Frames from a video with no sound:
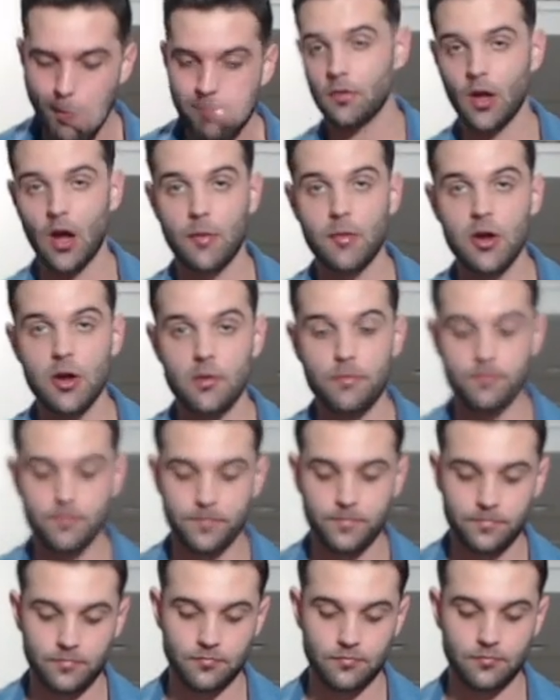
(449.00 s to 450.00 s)
I mean,
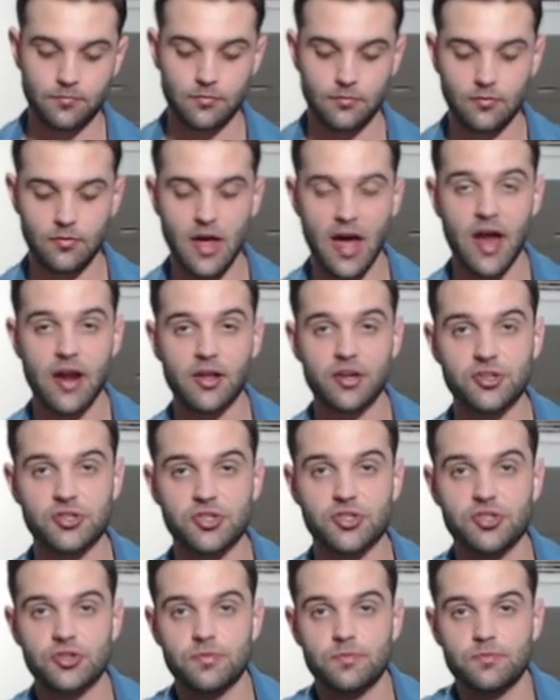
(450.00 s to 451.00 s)

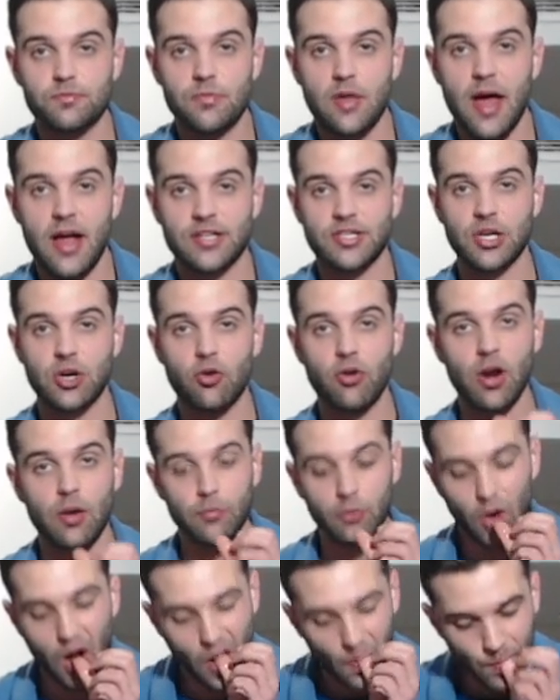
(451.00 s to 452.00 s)
that's
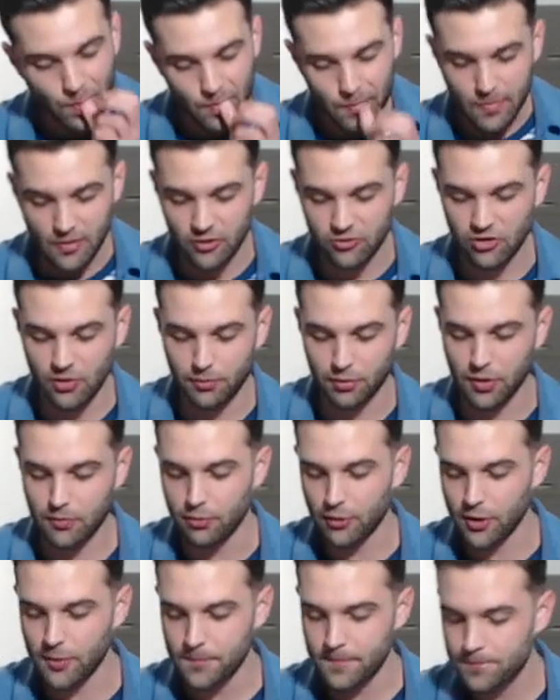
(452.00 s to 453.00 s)
incredible. Simply
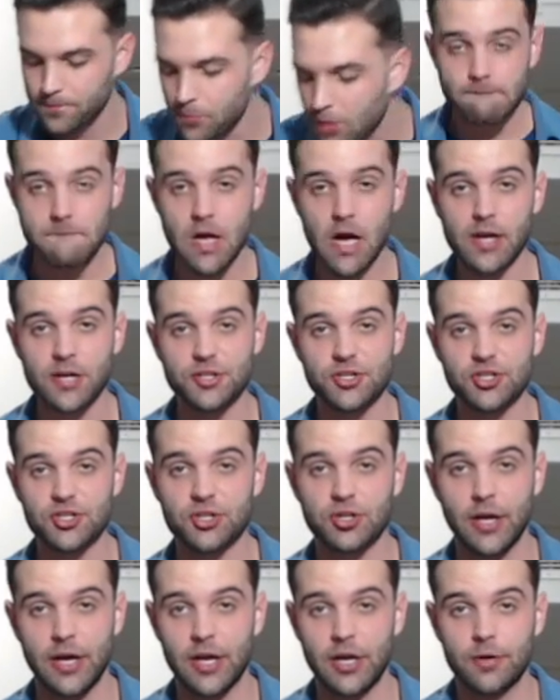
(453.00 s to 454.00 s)
put, that is
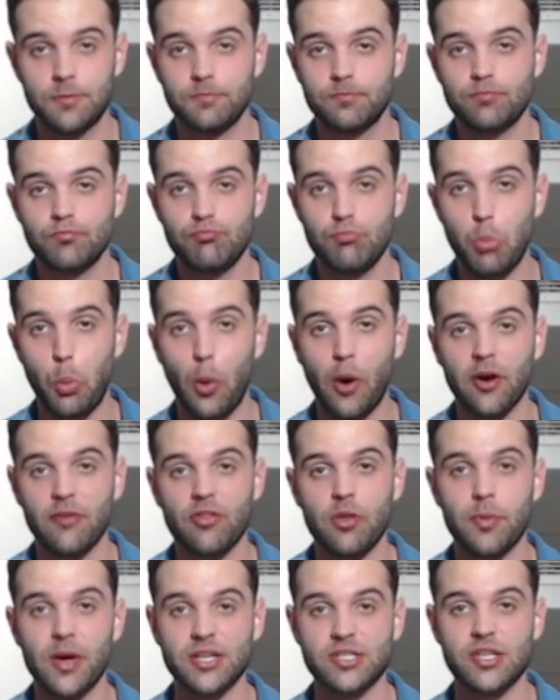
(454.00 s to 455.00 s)
like one of the
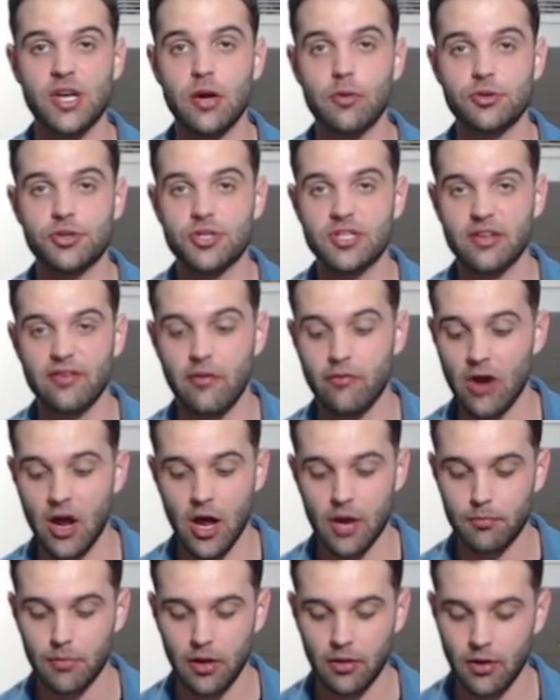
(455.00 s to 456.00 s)
best sandwiches I've ever
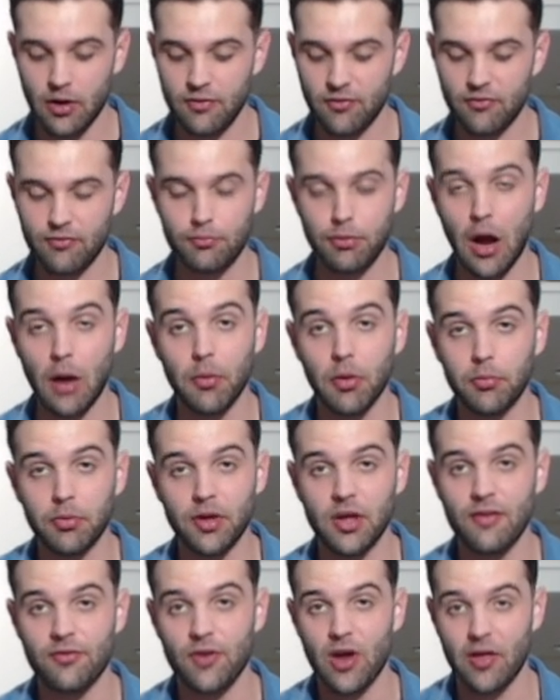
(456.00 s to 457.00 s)
had in my life.
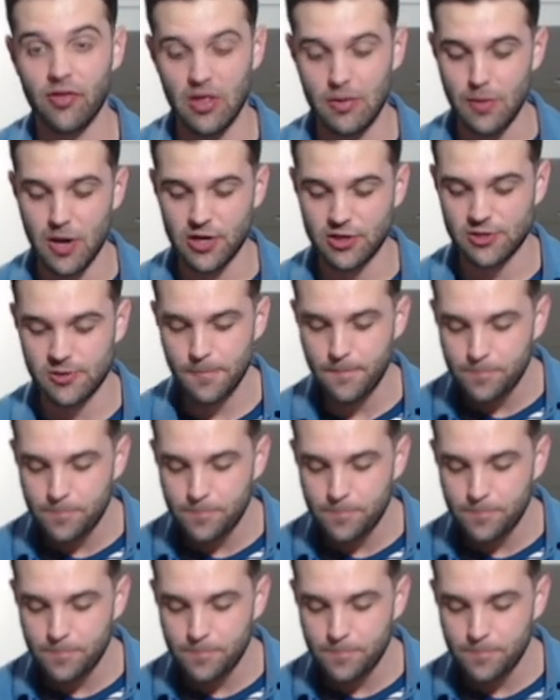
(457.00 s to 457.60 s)
Probably, if not the best.